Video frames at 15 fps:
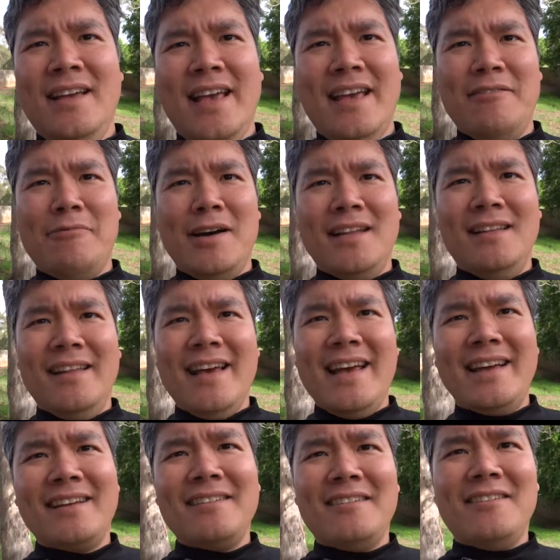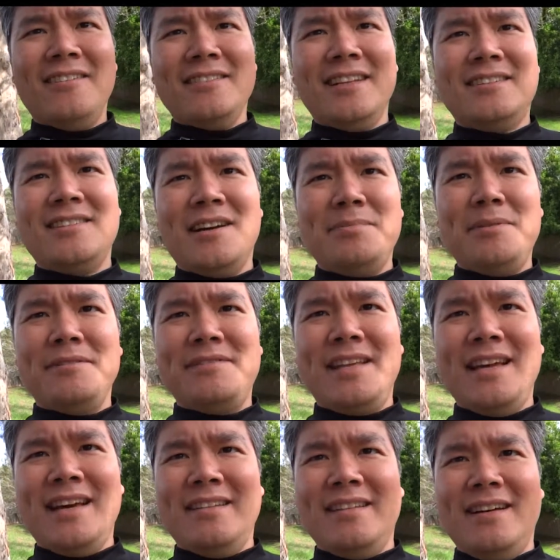and one leg on the top of
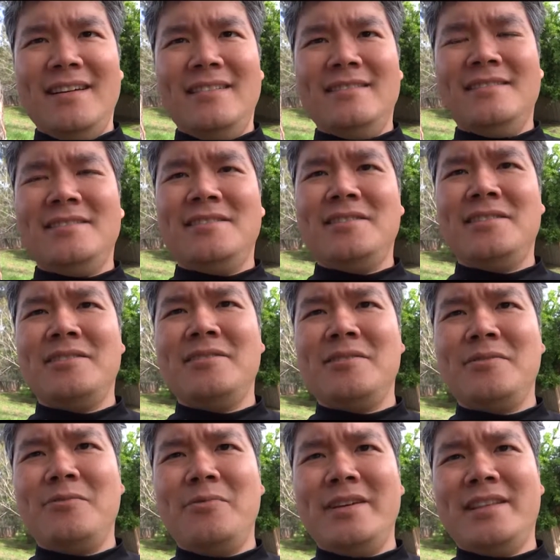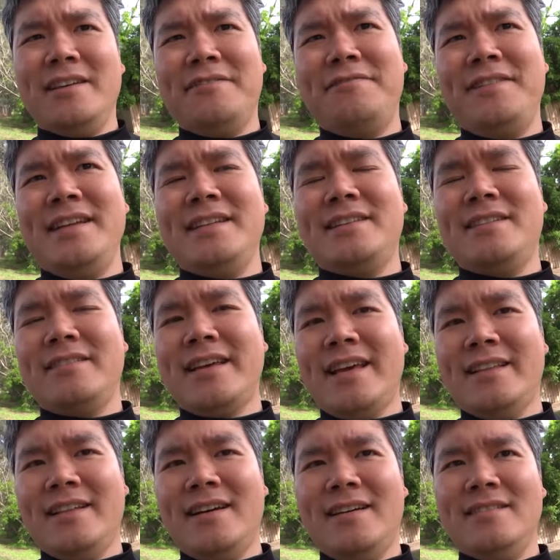the other with the feet
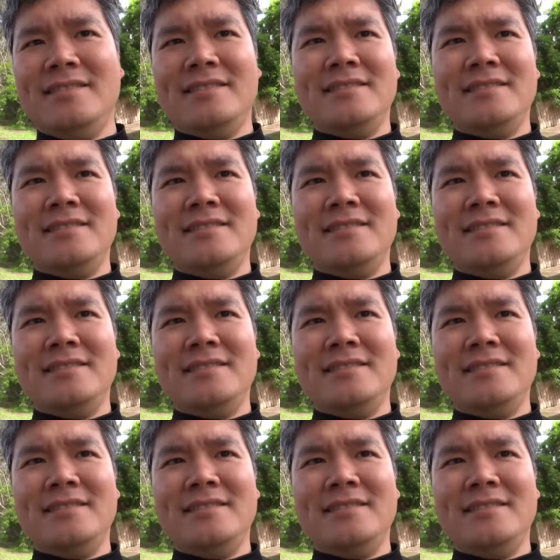together.